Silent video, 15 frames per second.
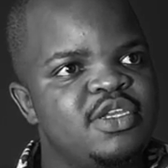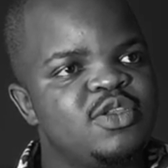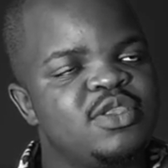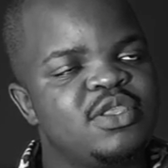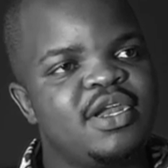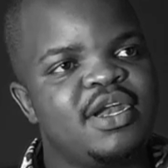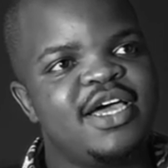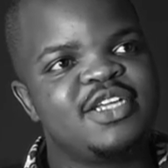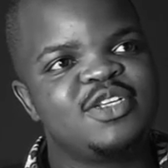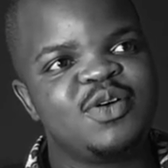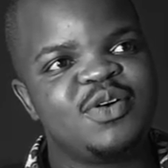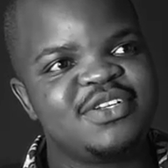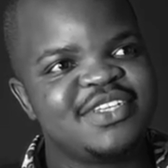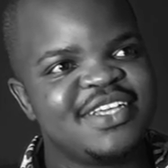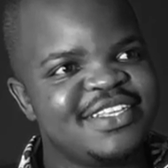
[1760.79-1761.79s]
the right
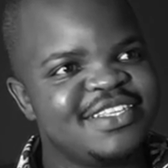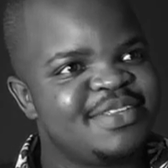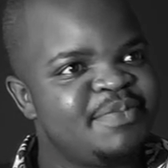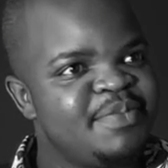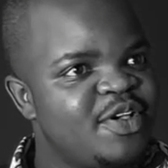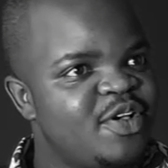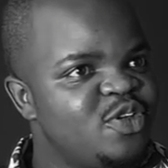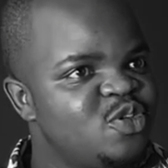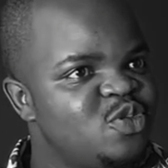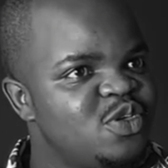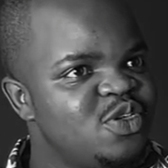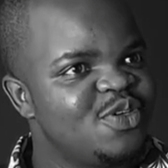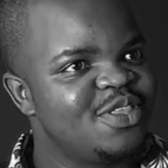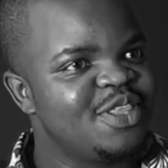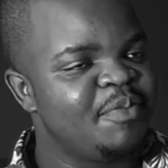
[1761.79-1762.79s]
audience because we
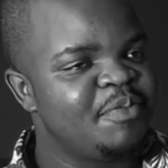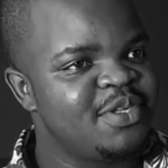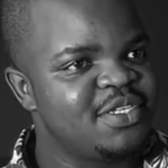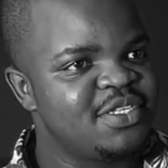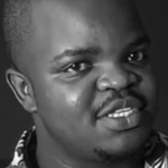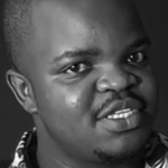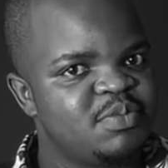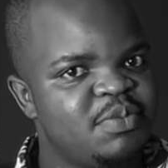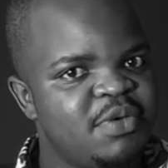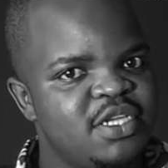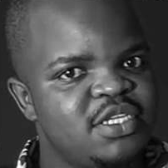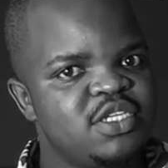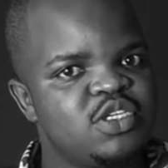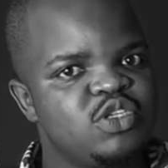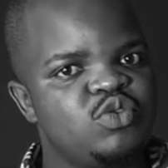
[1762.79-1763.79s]
knew the business,
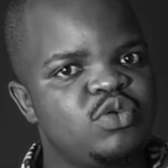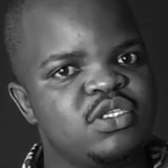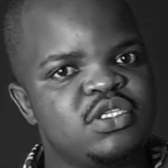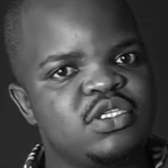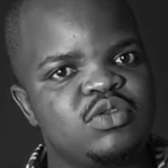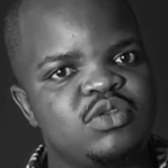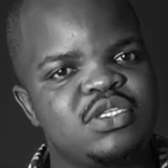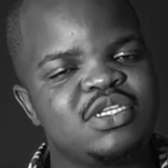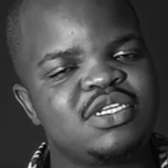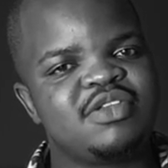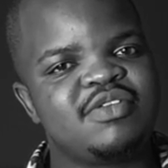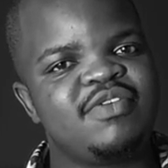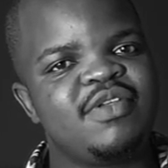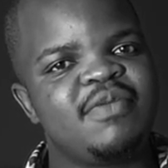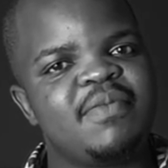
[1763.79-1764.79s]
but it was it was a
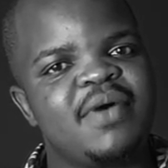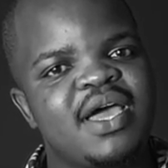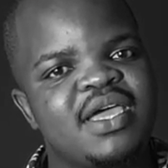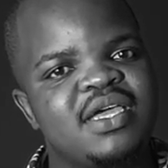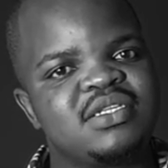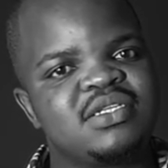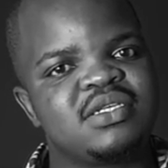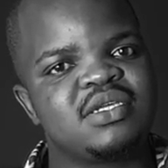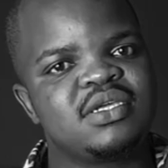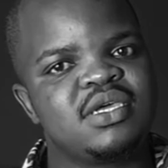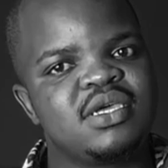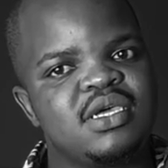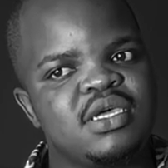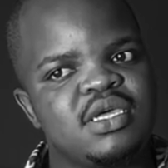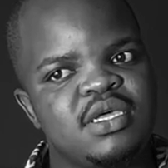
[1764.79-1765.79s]
different market.
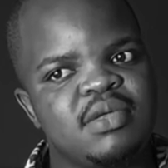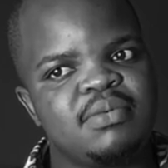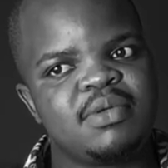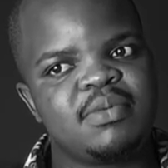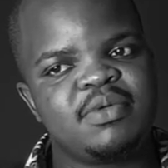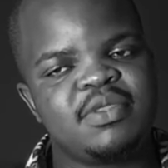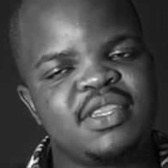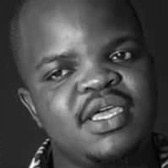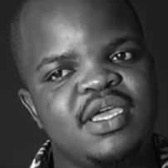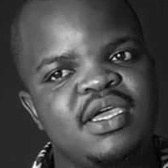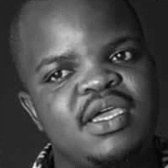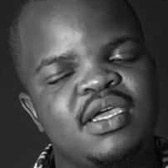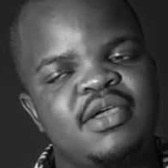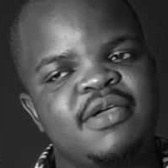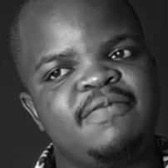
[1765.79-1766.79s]
People
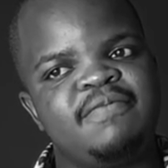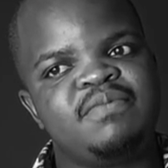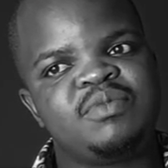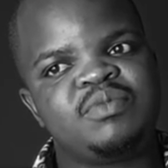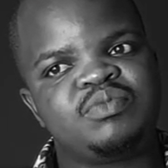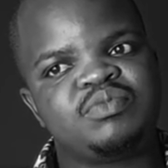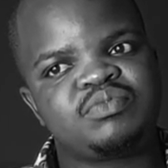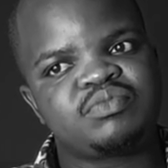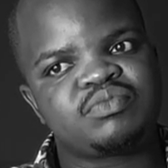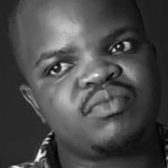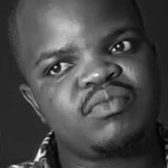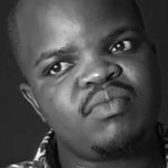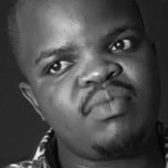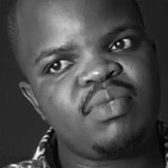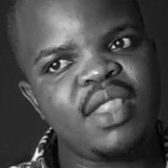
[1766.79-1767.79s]
there
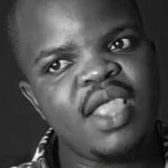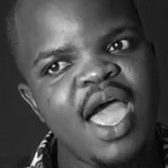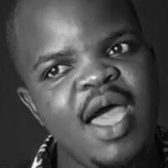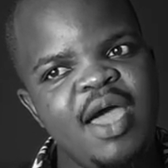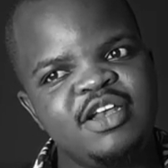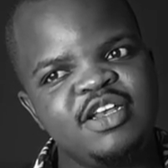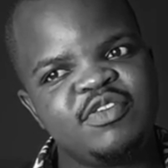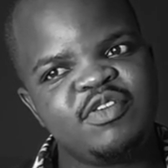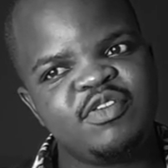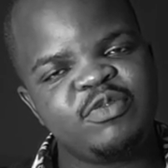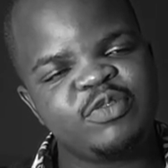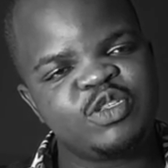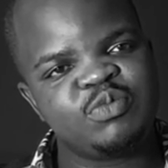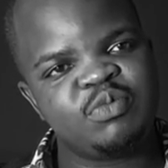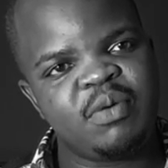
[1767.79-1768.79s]
are different
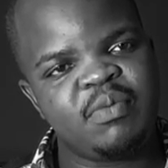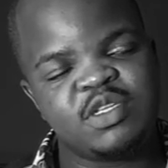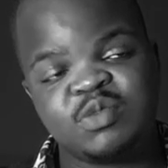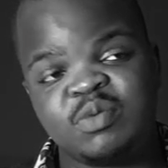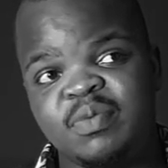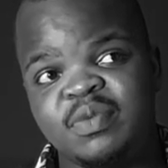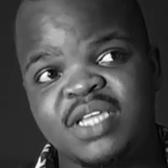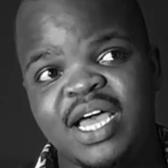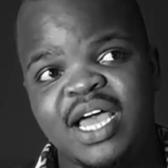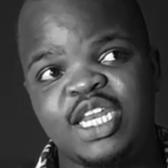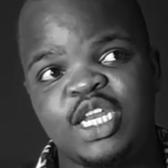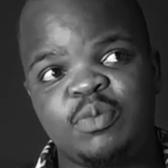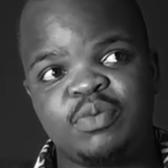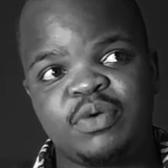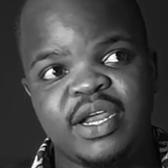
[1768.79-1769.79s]
from Zimbabwe. Zimbabweans are
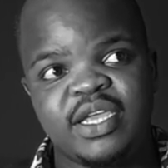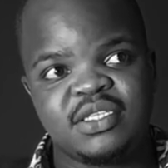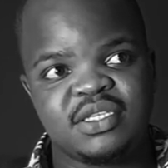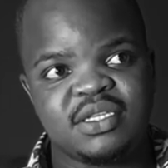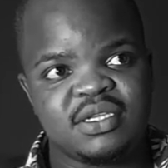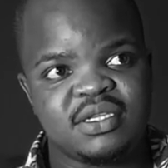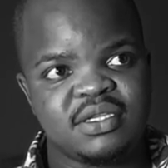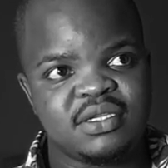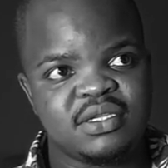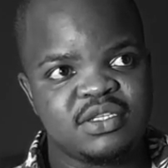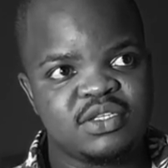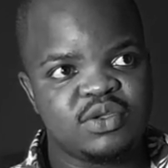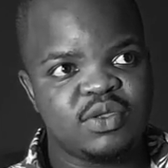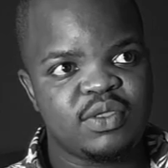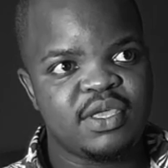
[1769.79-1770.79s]
enterprising,
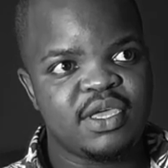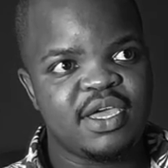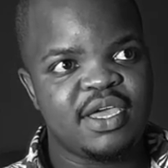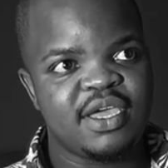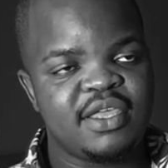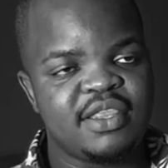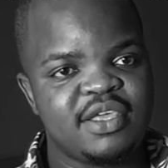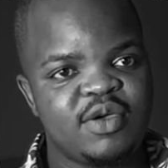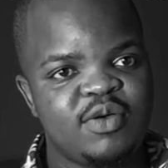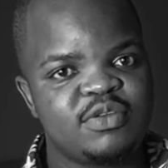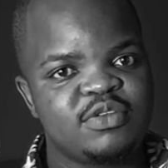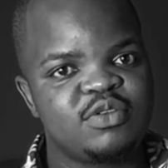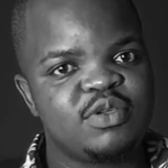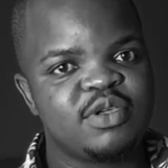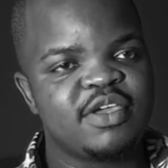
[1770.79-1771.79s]
so they they're
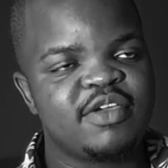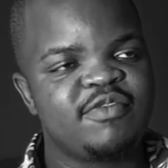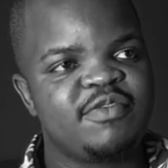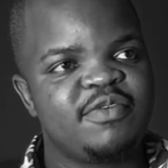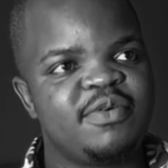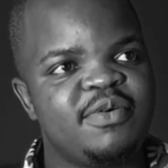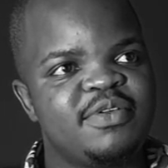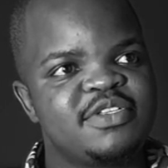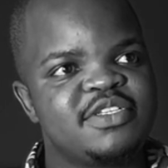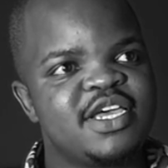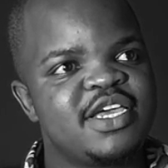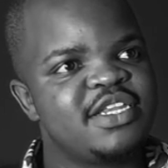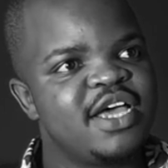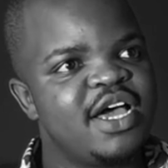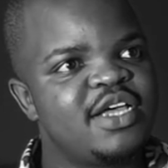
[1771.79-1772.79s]
always looking for
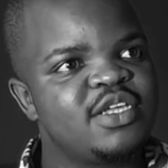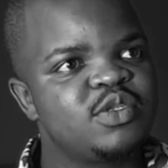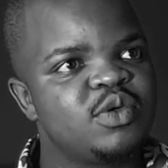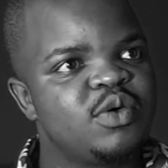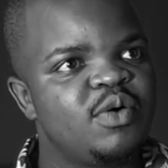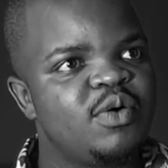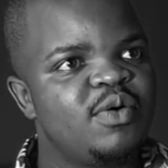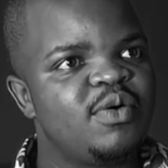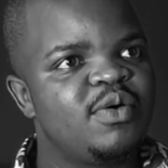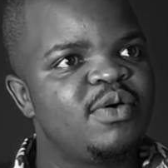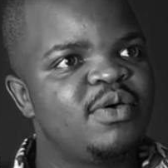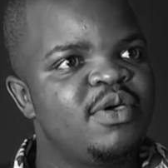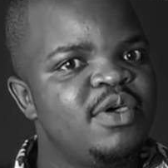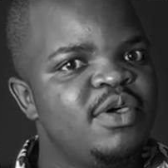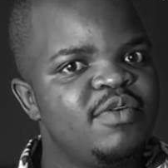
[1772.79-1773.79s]
side hustle
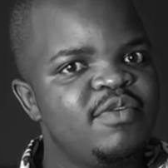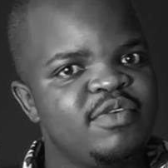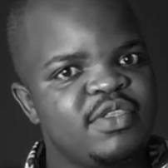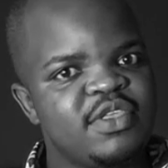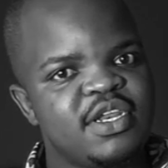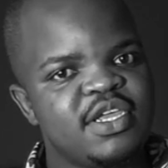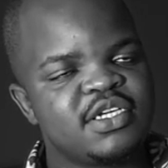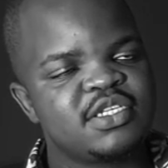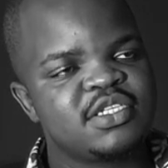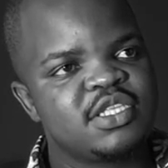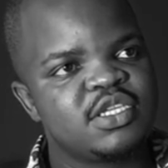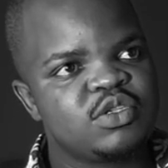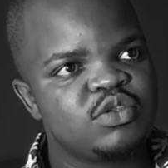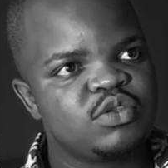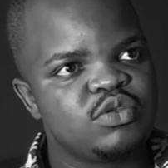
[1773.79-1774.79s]
for the next
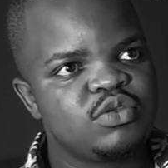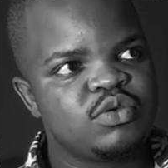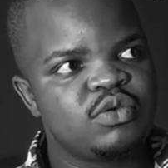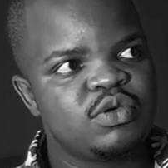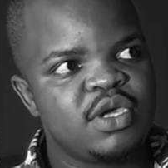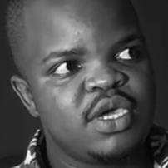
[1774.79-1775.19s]
thing to do.